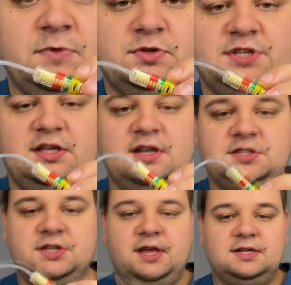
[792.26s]
you see
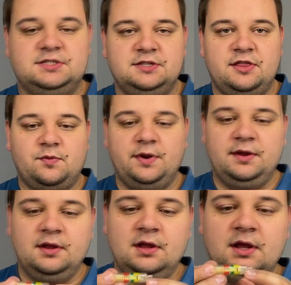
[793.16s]
that it has
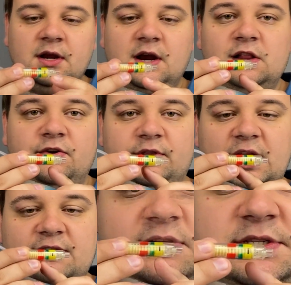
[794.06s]
3 colored
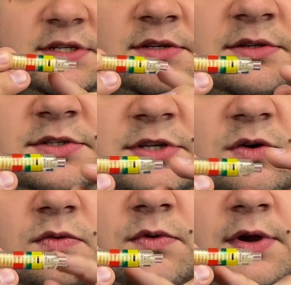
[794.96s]
levels.
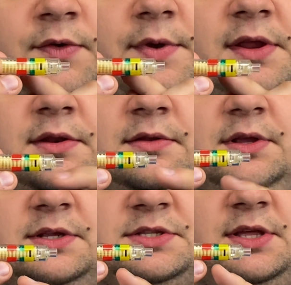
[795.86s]
So green
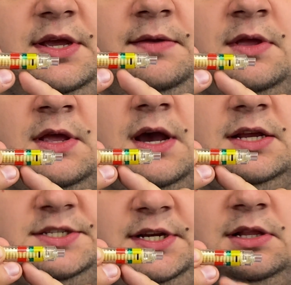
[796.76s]
is the
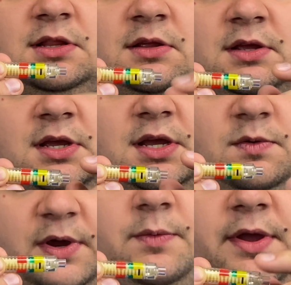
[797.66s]
ideal
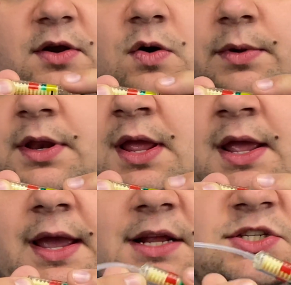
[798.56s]
where we are going,
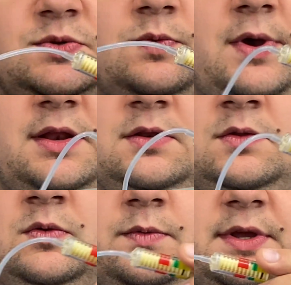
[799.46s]
and when
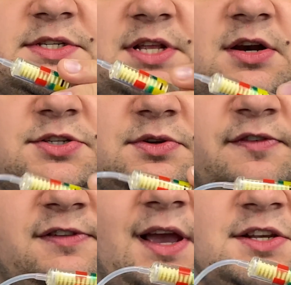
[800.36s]
we start to
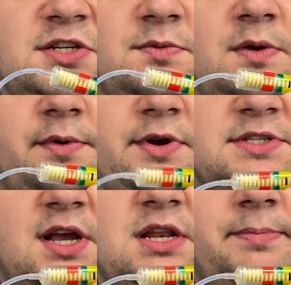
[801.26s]
inflate it, when we're
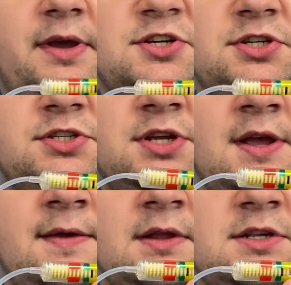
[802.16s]
inside the patient,
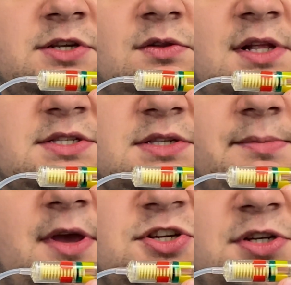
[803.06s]
so let's
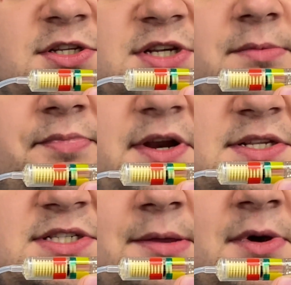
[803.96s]
imagine it's
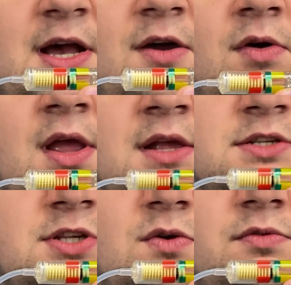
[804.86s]
compressed somehow,
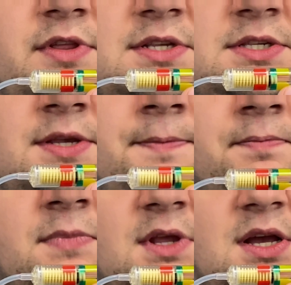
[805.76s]
so this
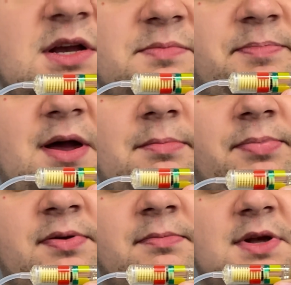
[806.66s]

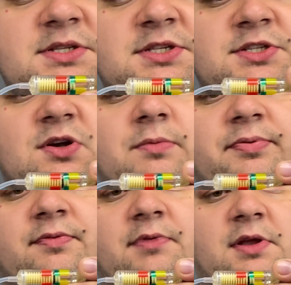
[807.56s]
pump must stop
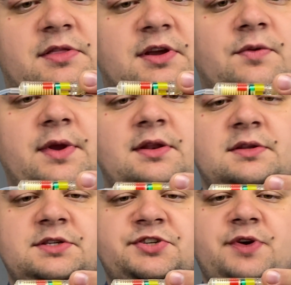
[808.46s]
at the
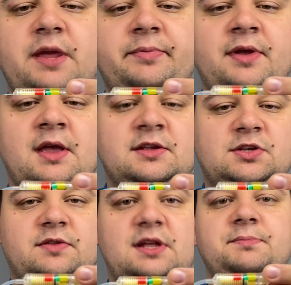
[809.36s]
green stripe,
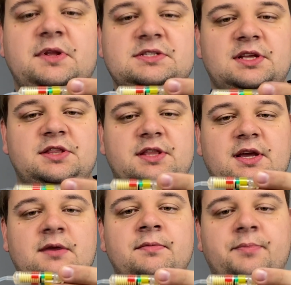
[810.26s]
so that means that
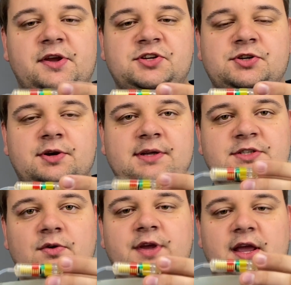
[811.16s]
the pressure
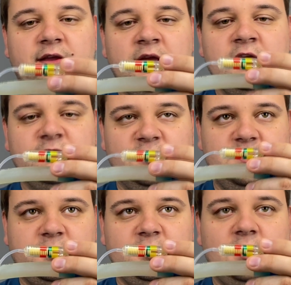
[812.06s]
is okay for
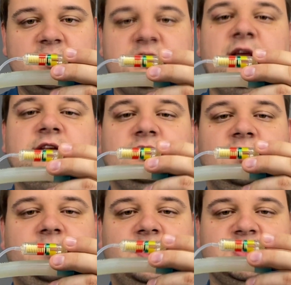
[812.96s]
the prolonged stay, so
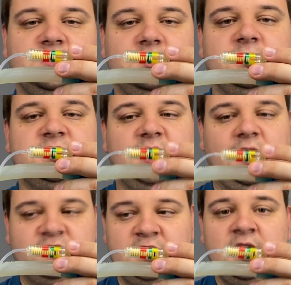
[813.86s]
the patient will be
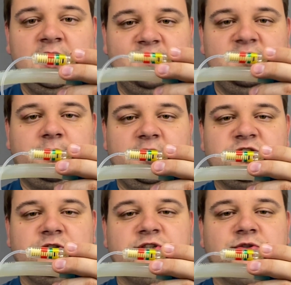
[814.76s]
saved. If the
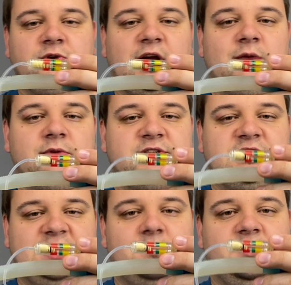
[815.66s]
pressure is too high, we'll
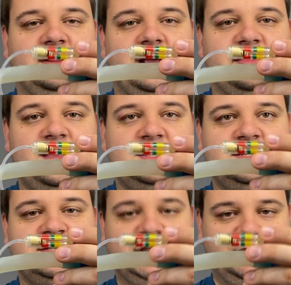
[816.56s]
see something like that,
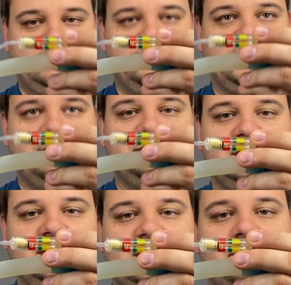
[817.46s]
so it will be
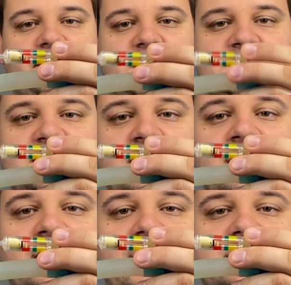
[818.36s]
completely compressed.
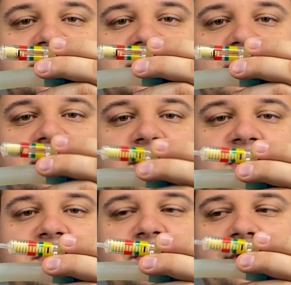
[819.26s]
And in
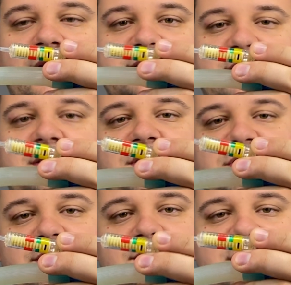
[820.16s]
normal relaxed
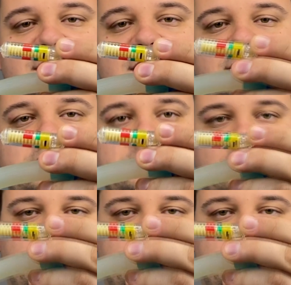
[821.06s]
condition, you see that it's